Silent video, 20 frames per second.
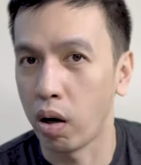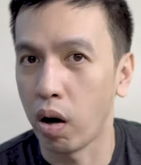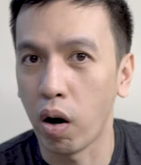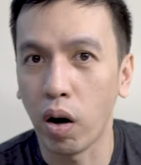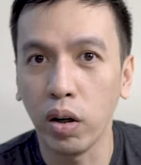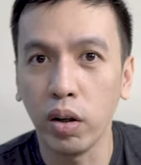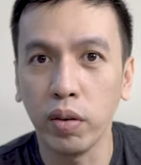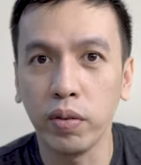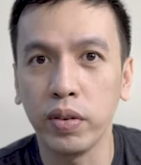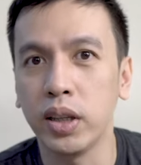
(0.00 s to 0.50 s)

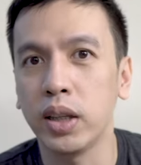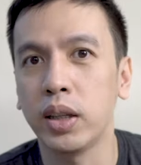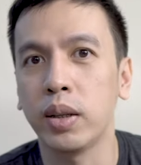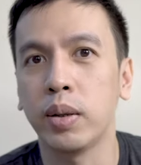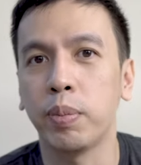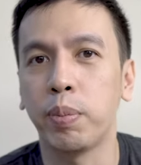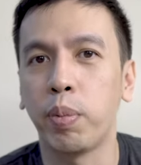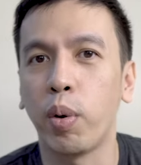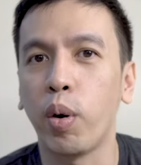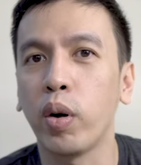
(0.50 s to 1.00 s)
all of
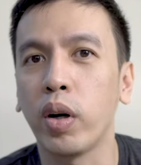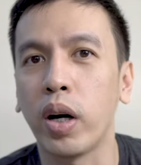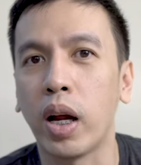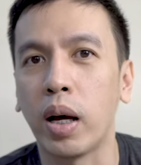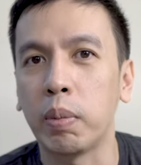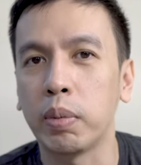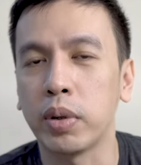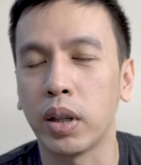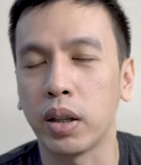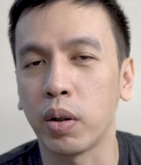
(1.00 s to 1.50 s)
these
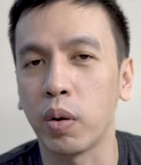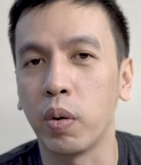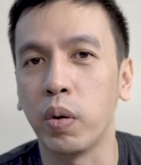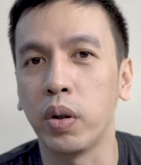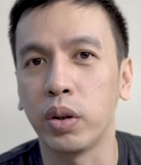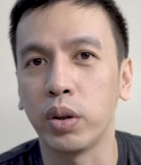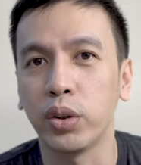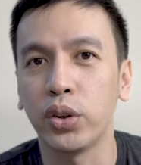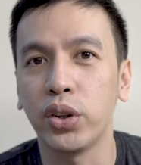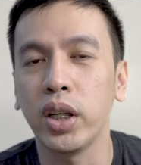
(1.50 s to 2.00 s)
programs are
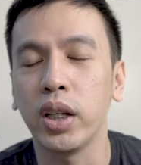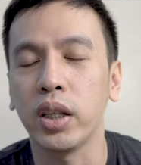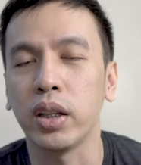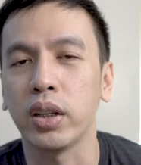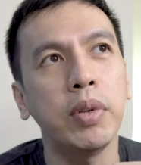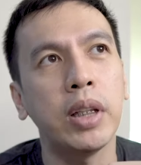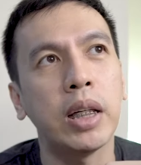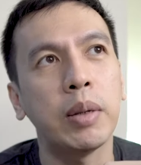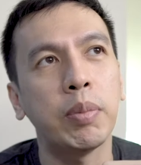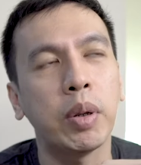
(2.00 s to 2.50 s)
going to change.
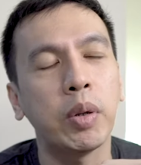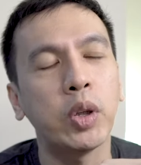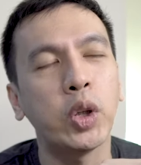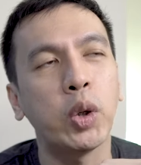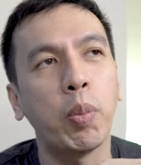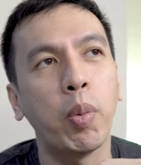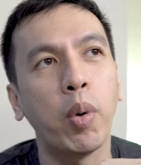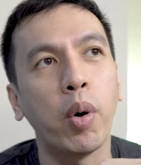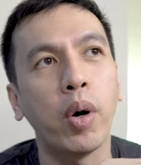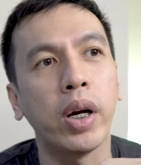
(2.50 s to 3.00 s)
Sometimes
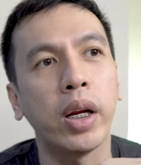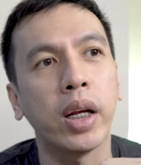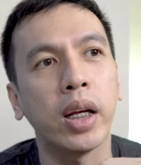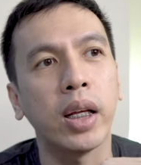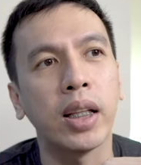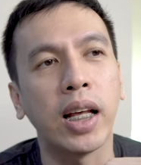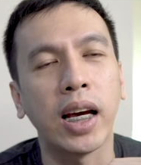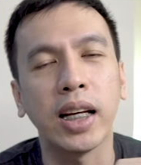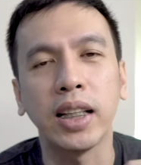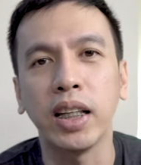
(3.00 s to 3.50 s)

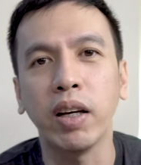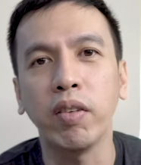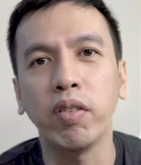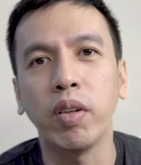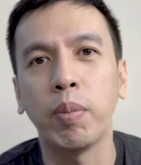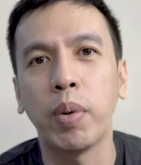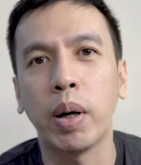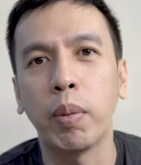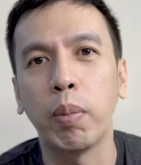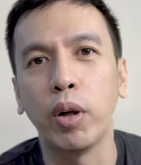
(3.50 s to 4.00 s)
exploring the idea of
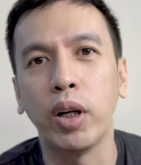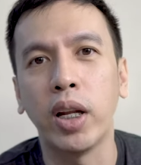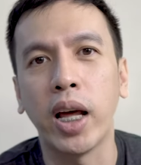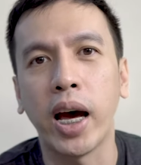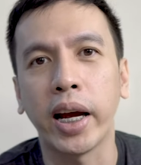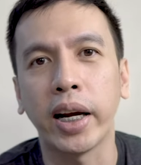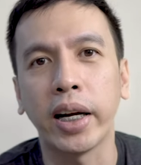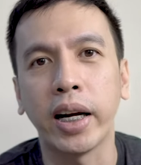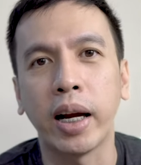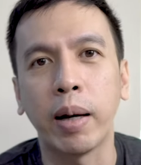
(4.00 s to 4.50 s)
the bubble
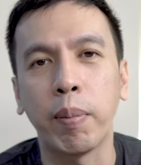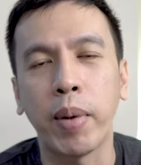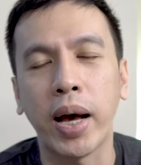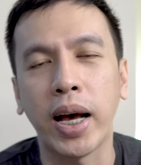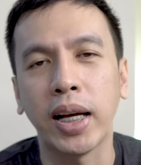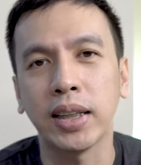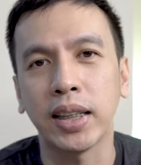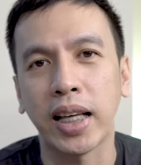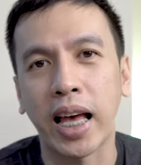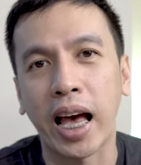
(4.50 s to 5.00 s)
diagram
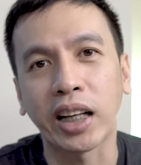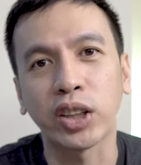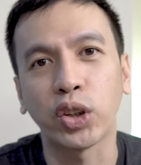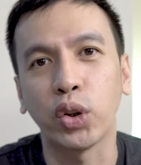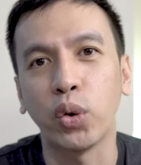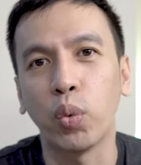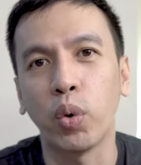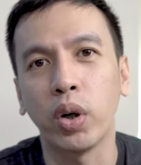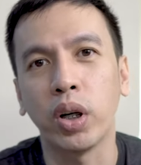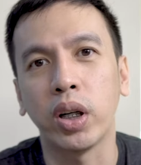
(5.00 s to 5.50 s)
as
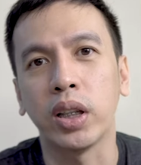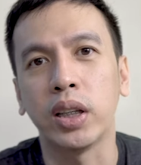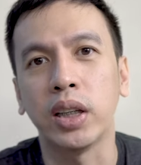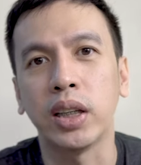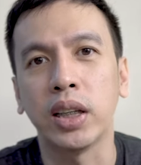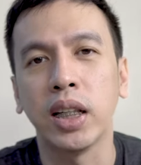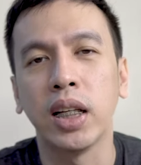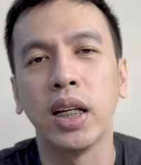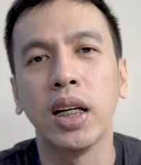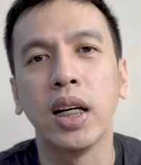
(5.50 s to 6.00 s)
action
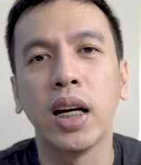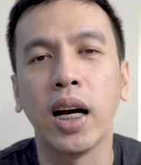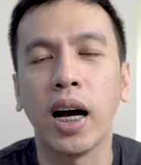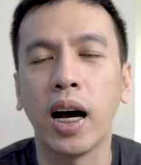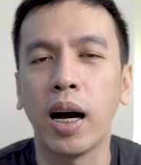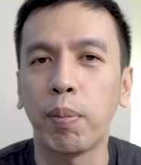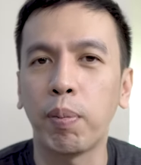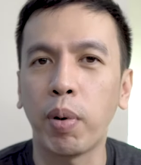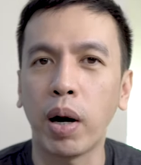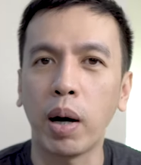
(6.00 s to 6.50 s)
words.
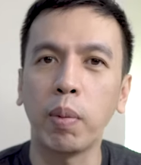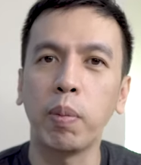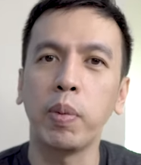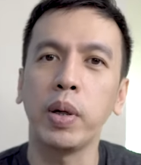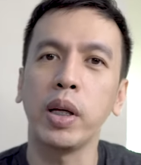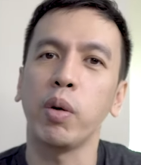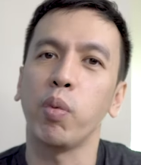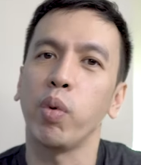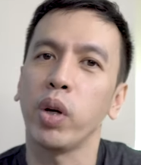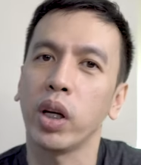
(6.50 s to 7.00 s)
Uh,
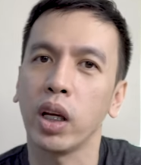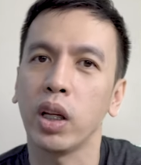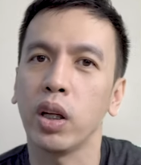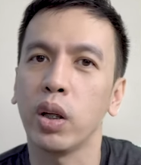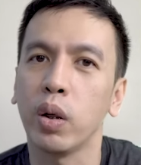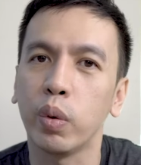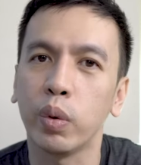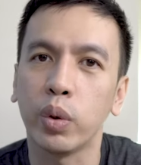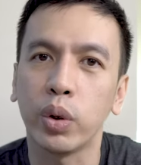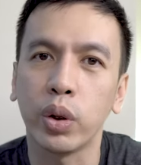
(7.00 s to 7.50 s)
probably we can
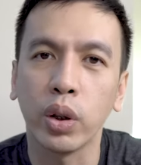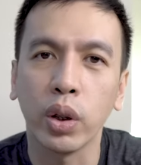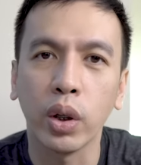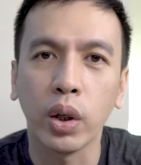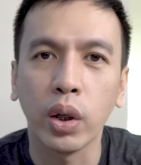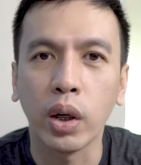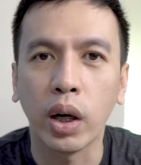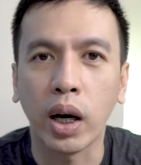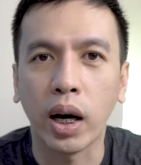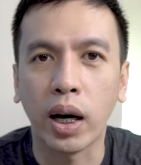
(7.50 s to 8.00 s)
use
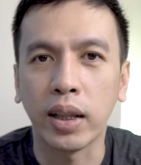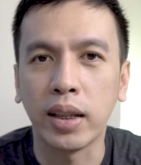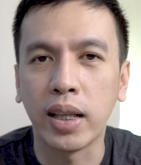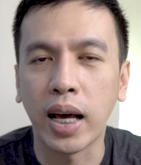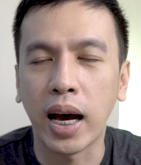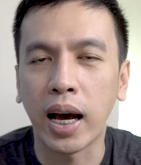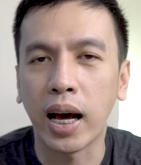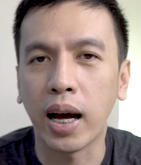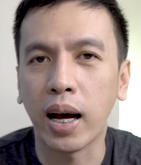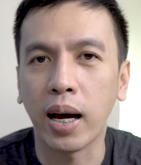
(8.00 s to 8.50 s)
a,
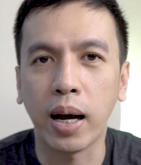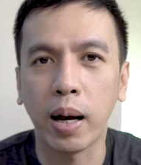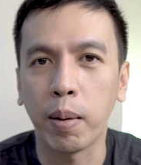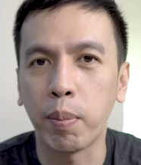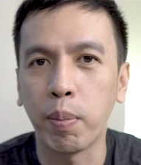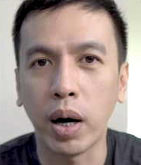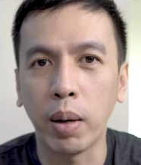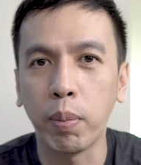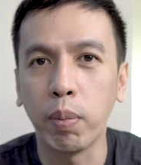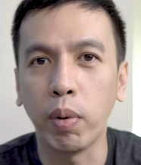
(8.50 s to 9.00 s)
uh, a
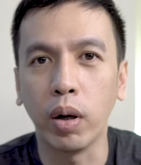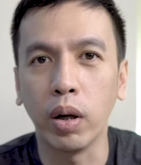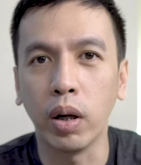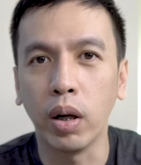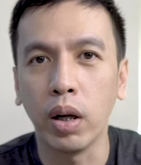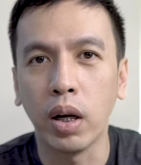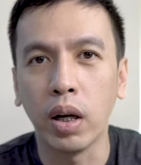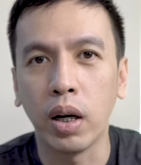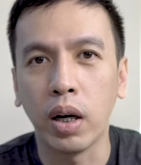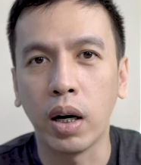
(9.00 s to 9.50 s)
bubble
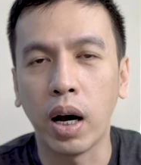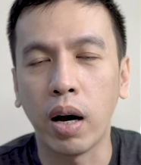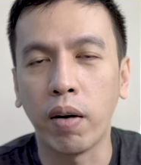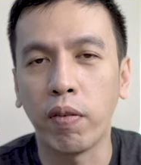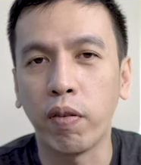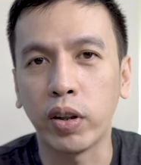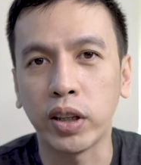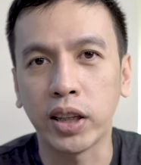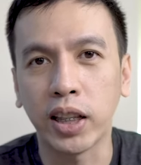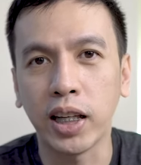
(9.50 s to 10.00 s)
uh,
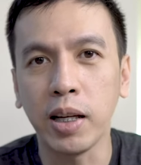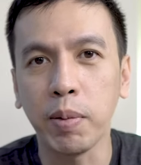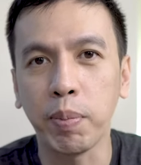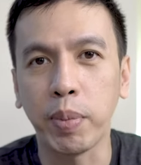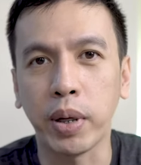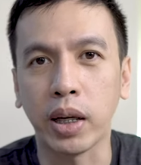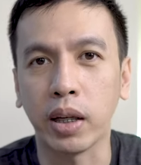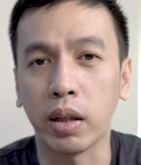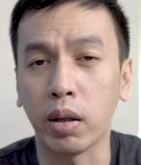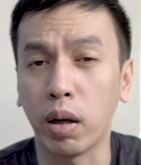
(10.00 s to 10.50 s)
for
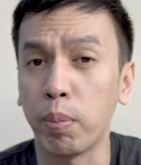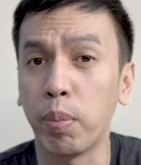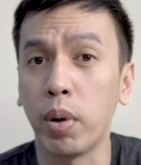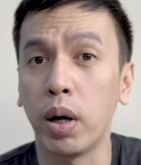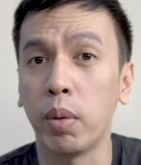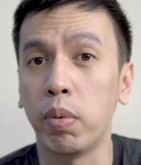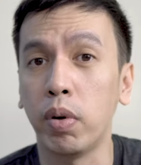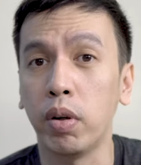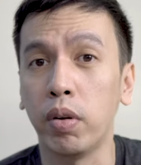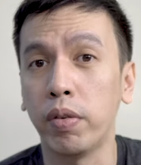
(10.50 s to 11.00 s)
sleeping, a
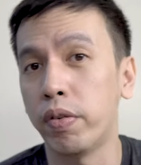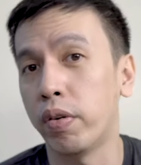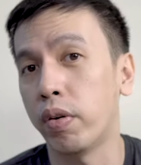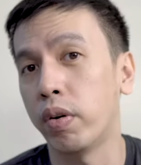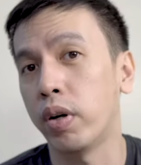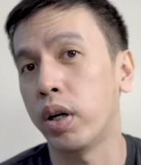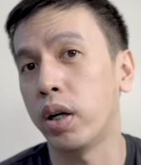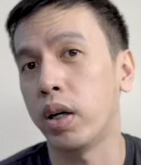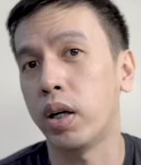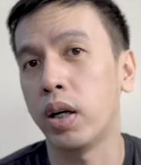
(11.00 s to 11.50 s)
bubble
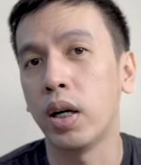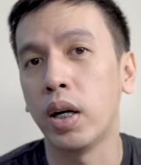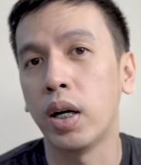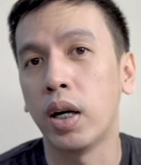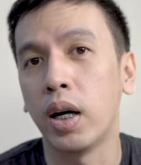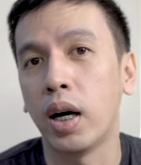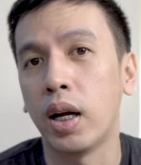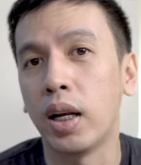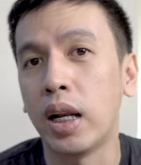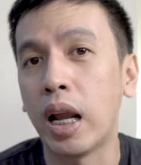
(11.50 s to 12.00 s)
for
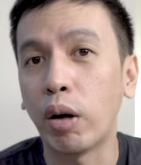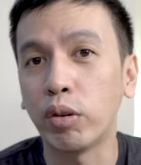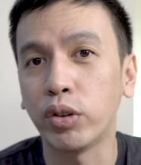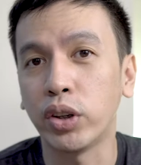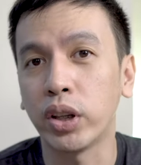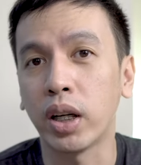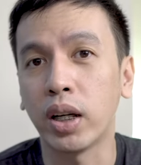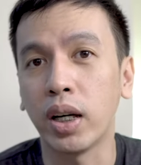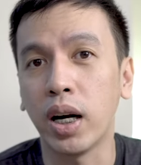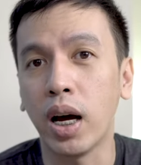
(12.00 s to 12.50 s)

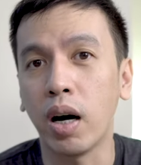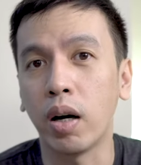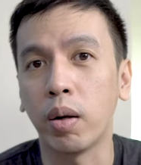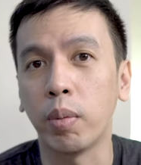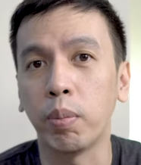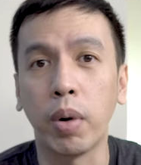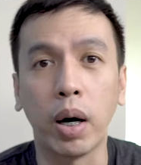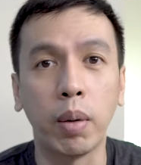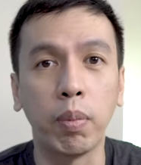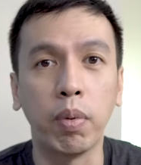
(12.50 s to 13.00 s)
lounging
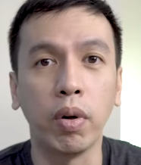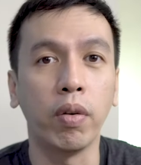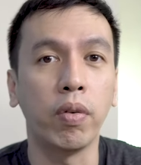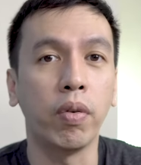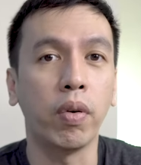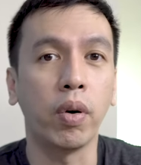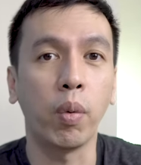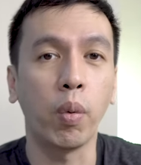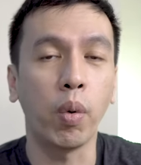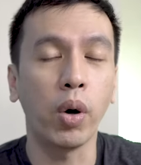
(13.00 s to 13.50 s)
around, bubble
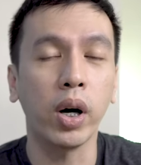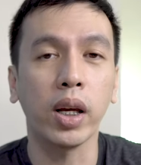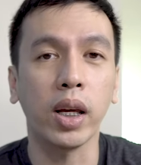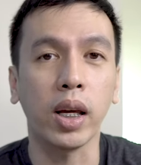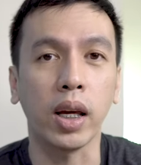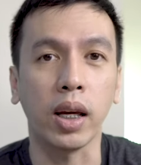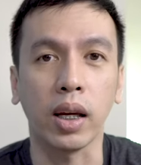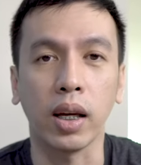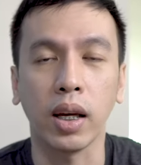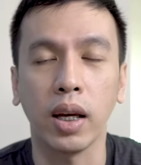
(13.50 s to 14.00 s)
for
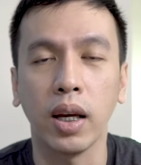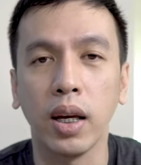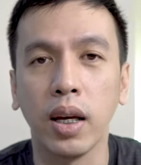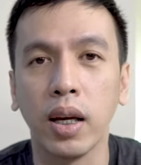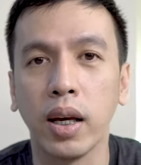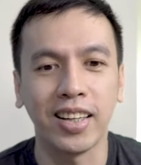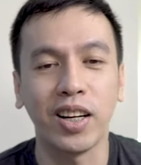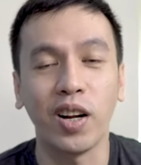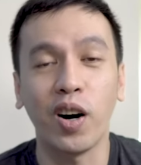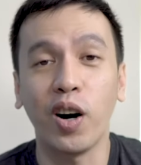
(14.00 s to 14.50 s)
working.
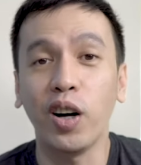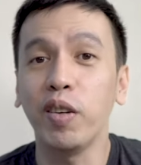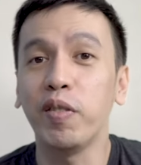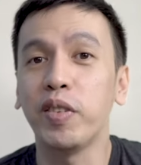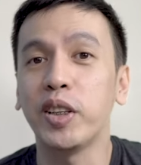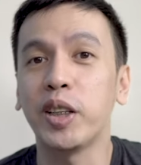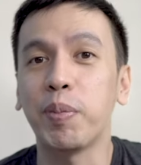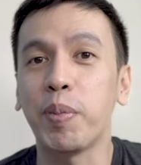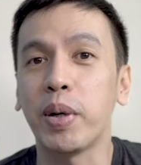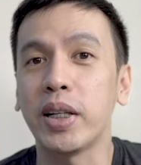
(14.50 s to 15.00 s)
And then all of
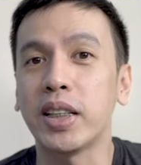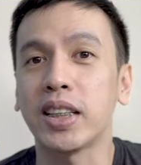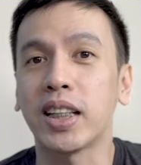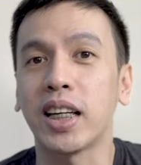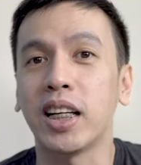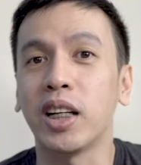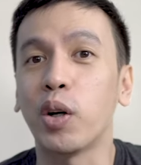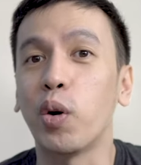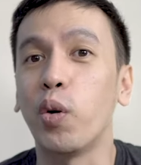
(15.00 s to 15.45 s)
these spaces can